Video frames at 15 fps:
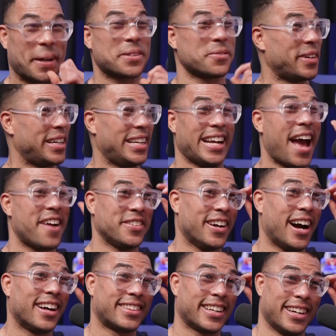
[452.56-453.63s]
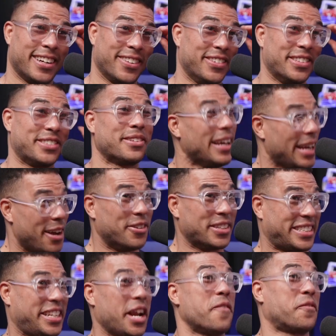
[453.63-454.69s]
Because we didn't have you out there, and it was
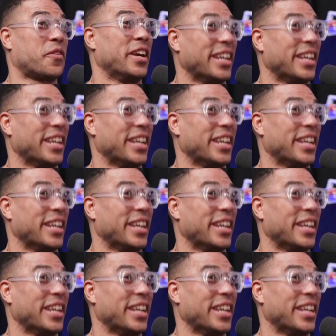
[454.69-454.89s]
different.